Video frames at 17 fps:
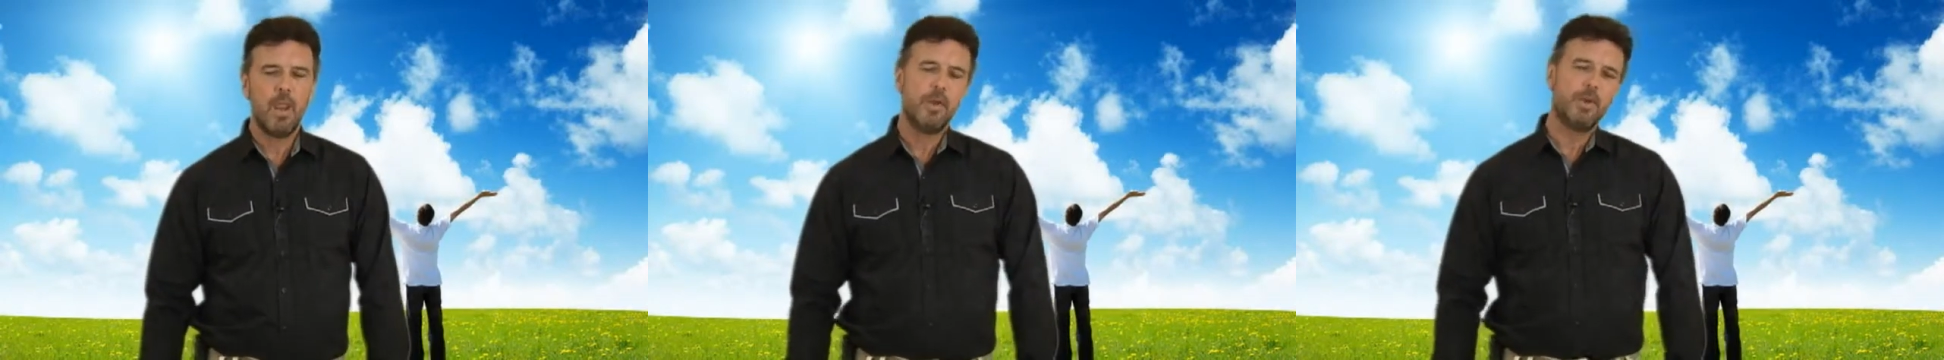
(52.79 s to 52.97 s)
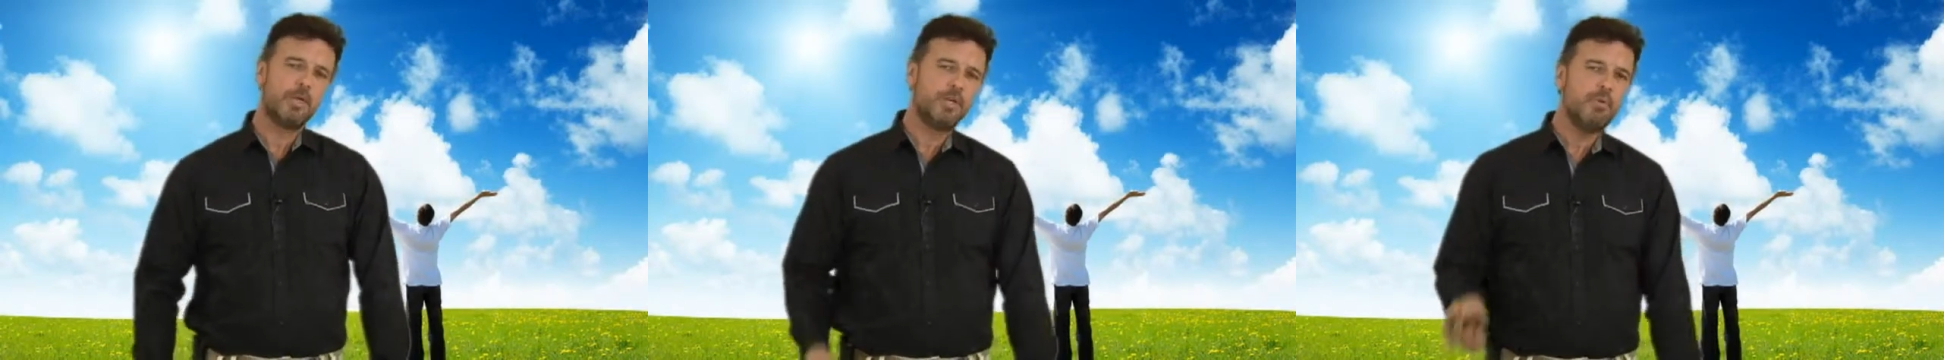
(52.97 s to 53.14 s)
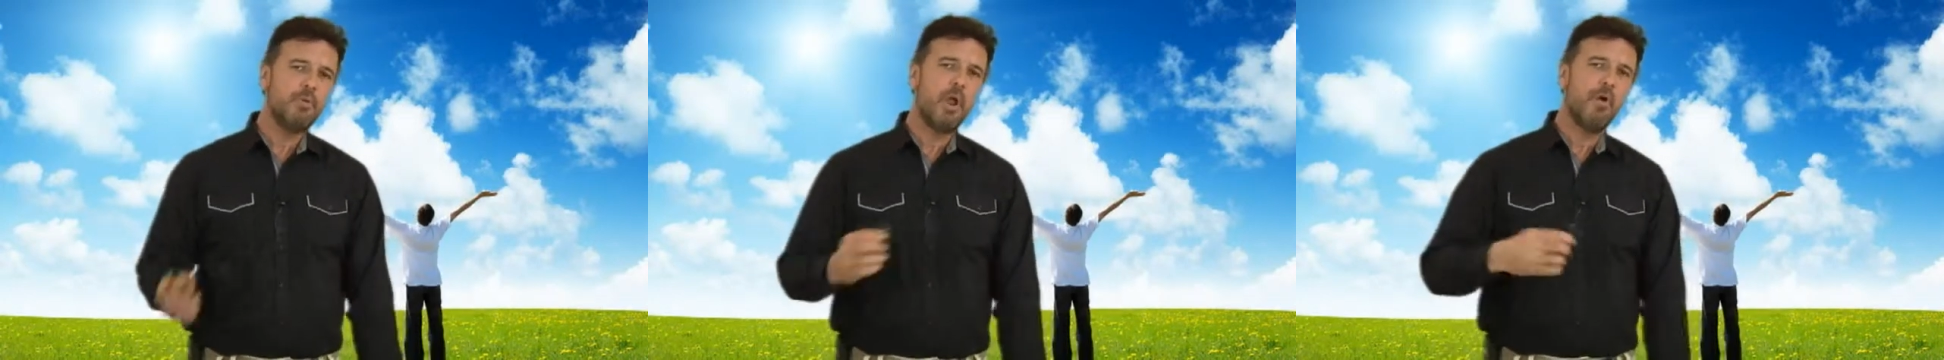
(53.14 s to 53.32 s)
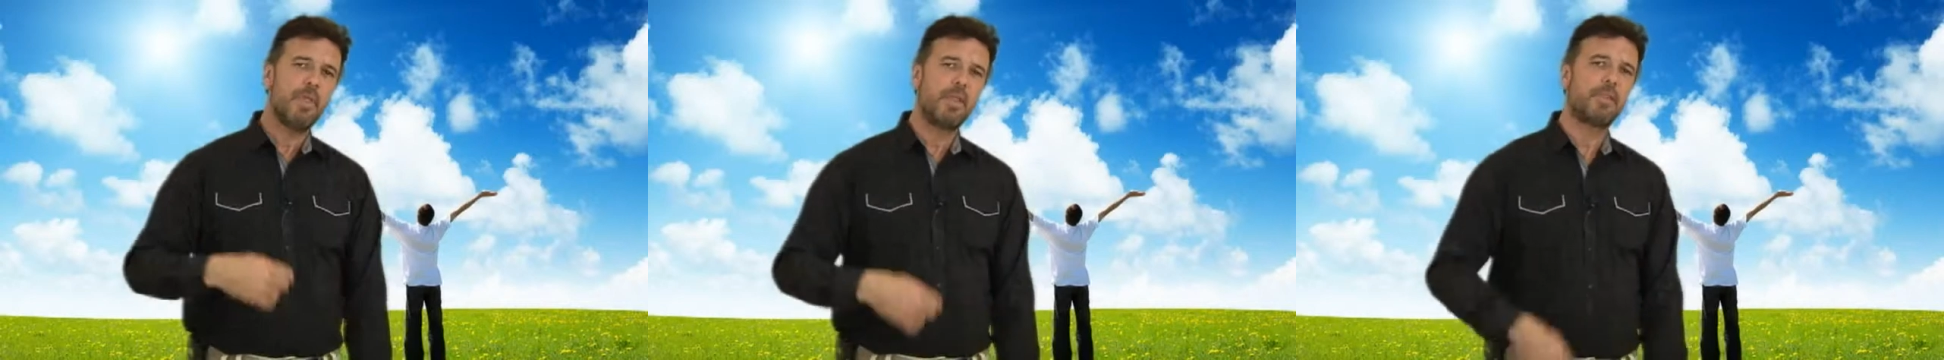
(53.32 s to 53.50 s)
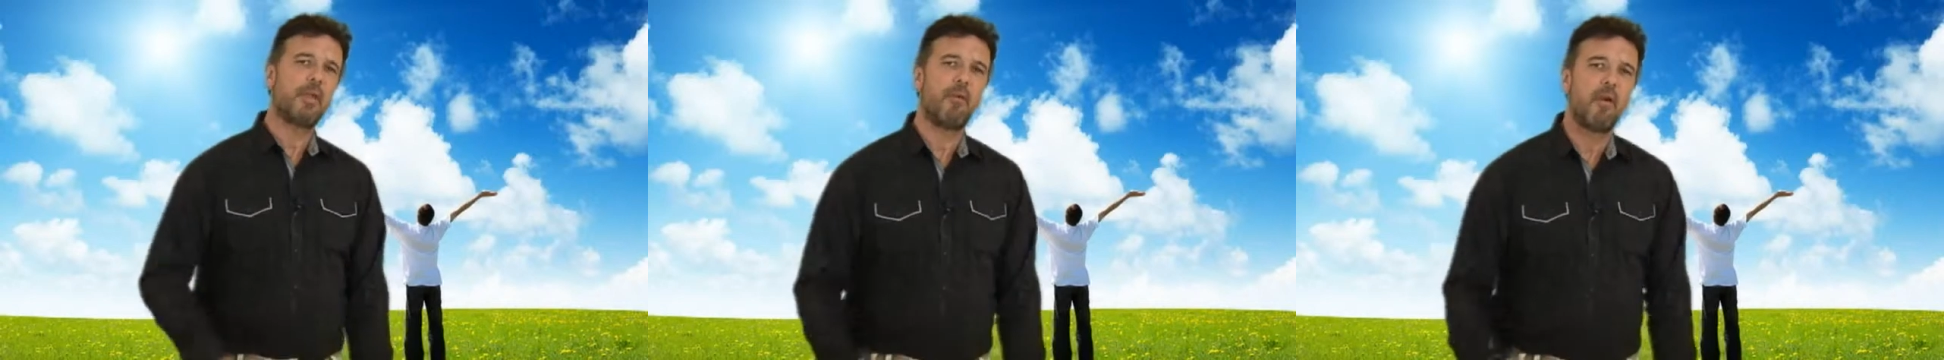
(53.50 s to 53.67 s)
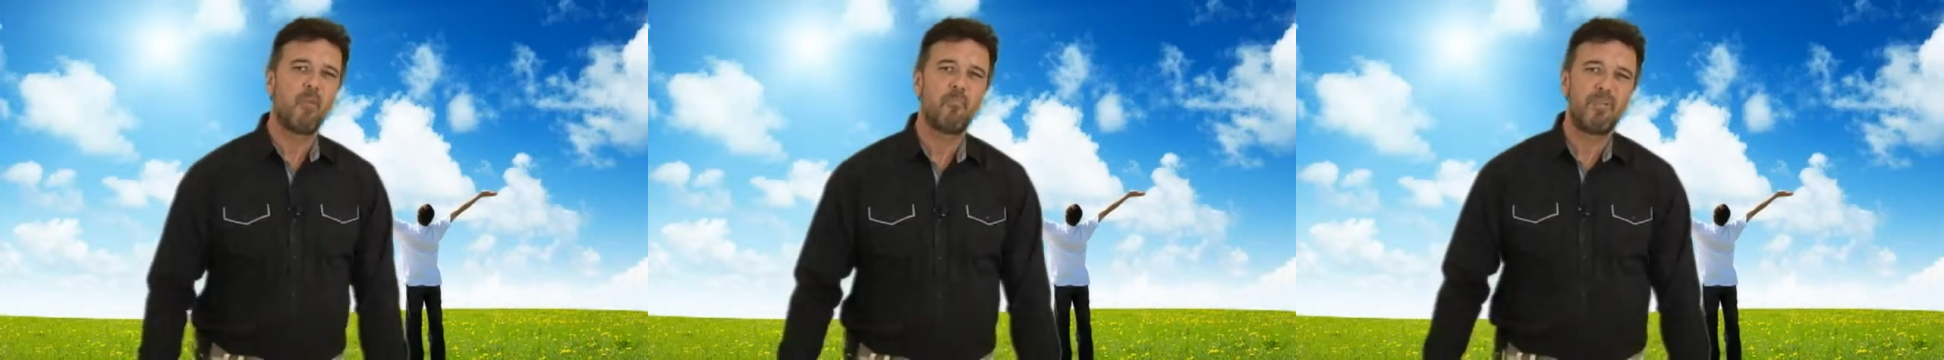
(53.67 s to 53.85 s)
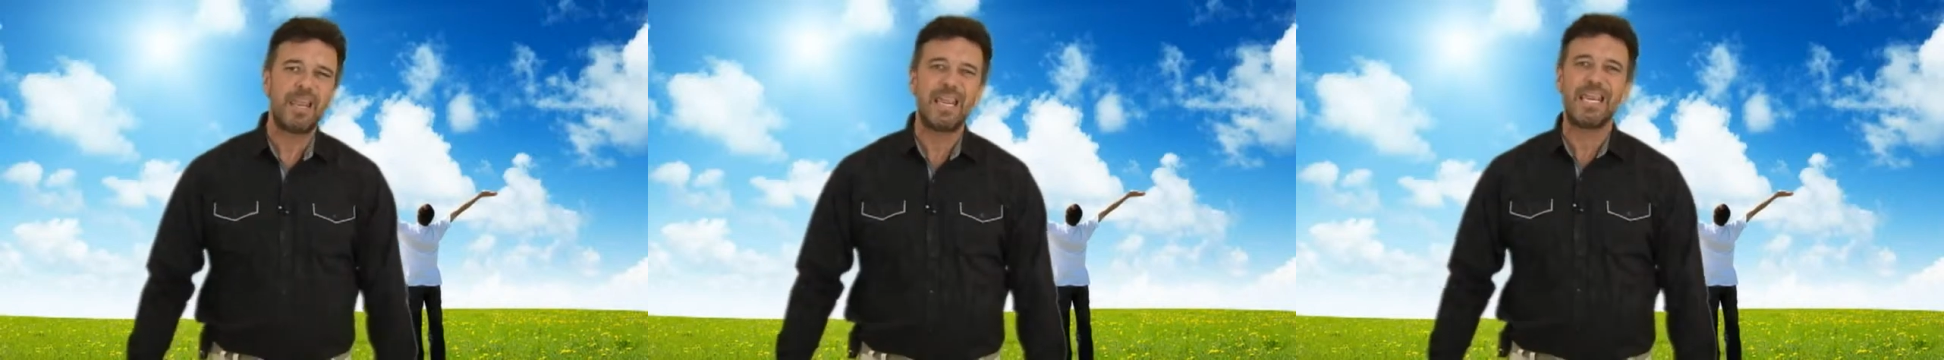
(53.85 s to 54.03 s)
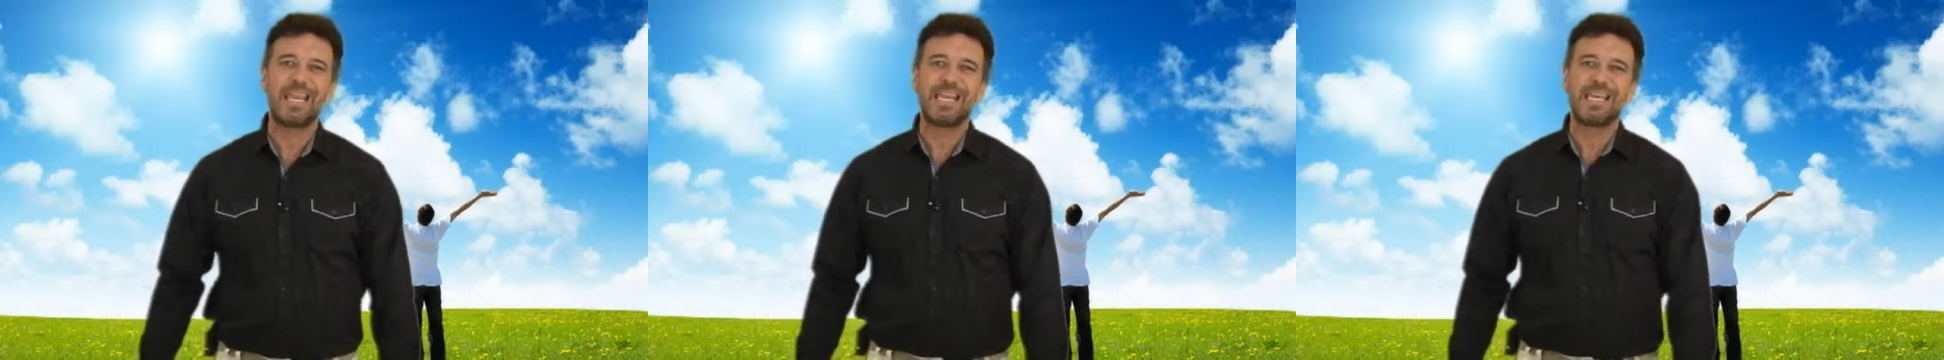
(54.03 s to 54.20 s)
Did you know that there are
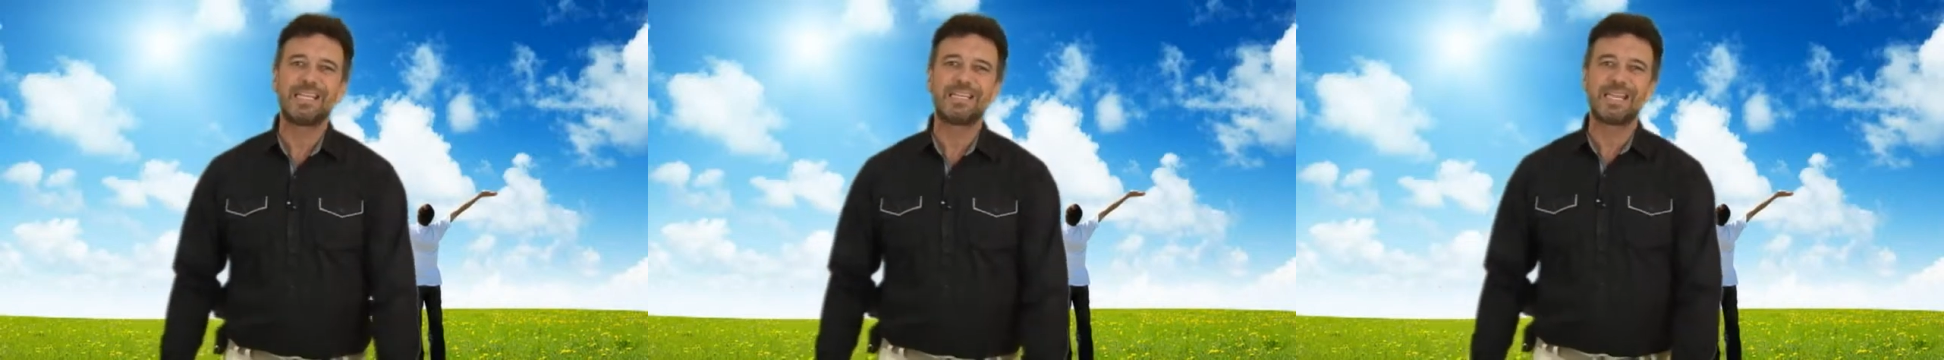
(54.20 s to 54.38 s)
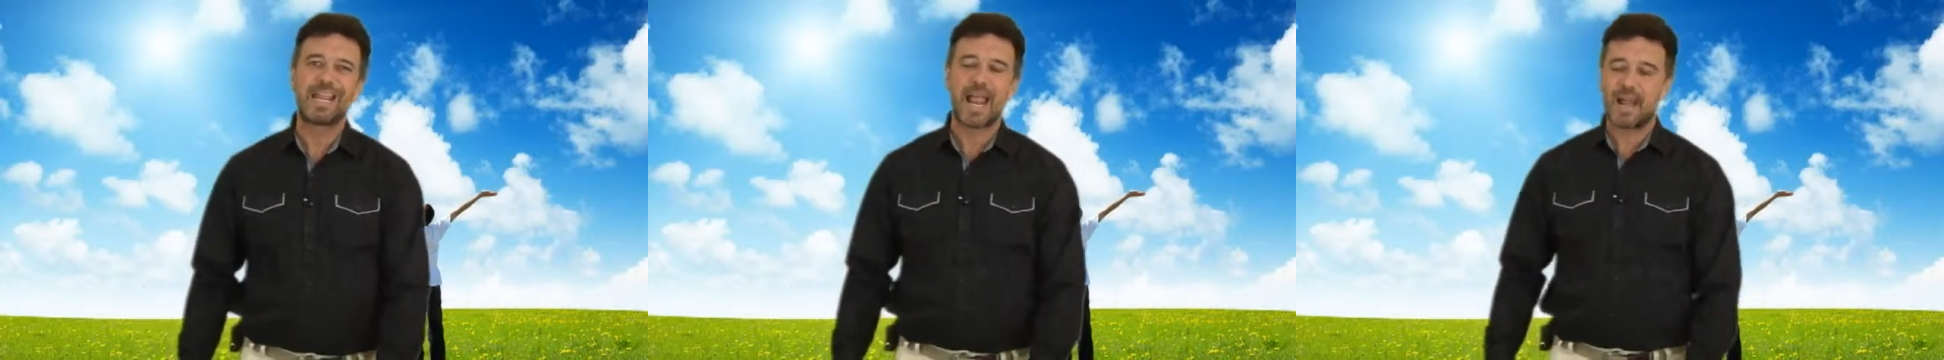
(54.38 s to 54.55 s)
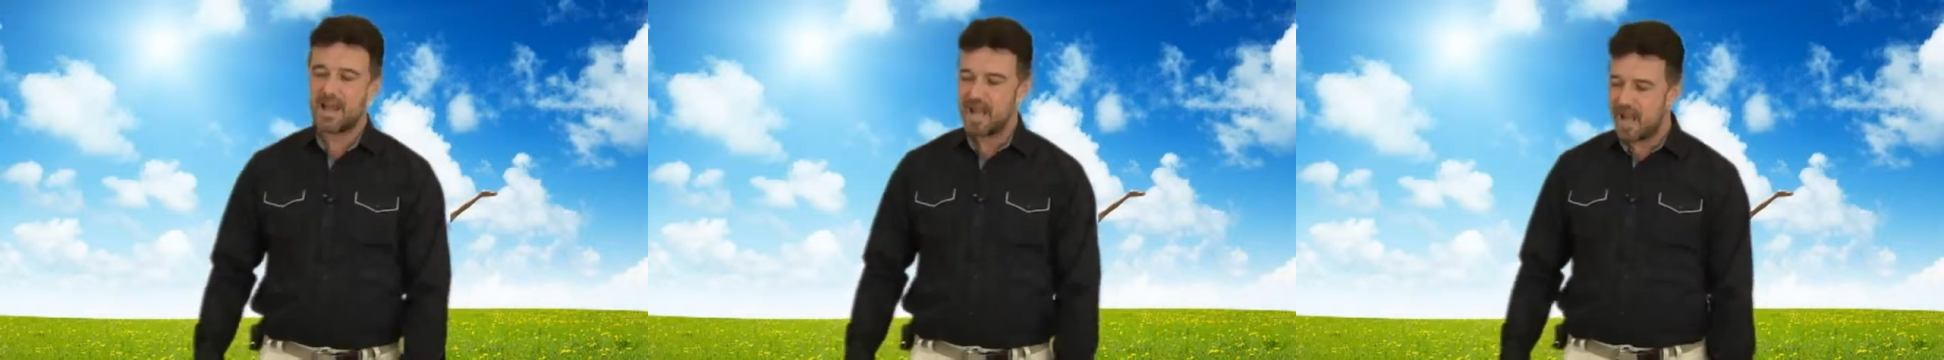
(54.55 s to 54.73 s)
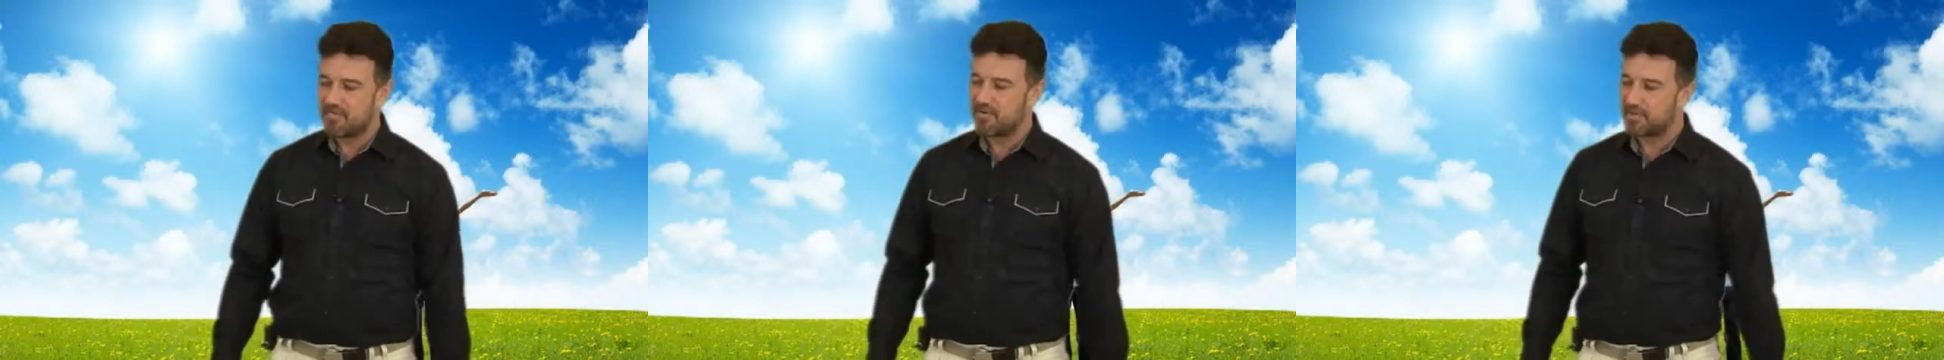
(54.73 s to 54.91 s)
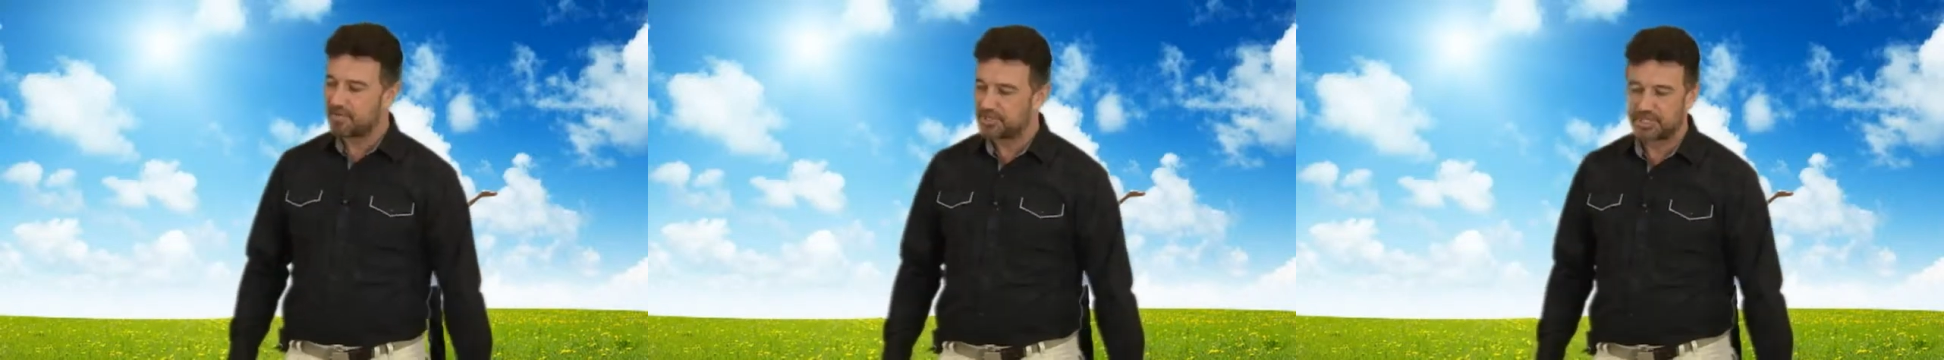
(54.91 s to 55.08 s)
beings that never